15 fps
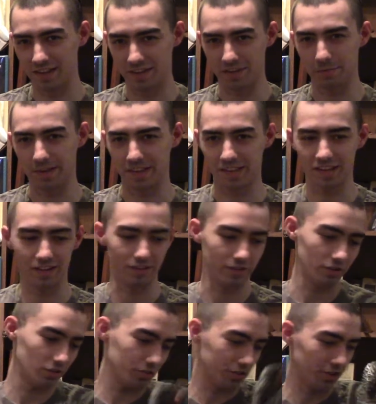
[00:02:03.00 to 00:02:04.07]
into my skin a
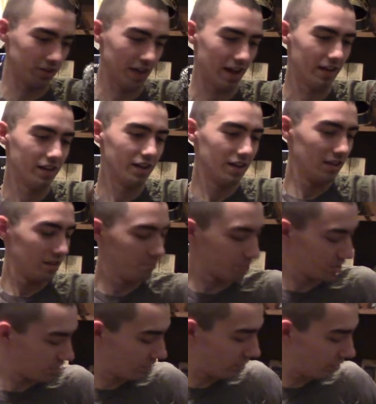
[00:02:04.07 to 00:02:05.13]
little, so yeah. But
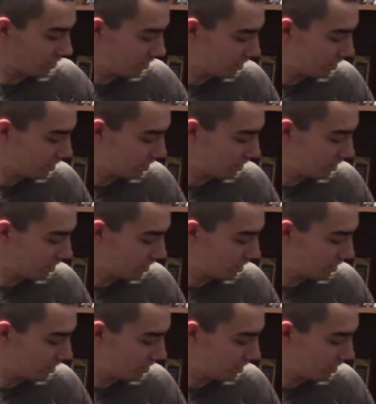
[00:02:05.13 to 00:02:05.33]
still,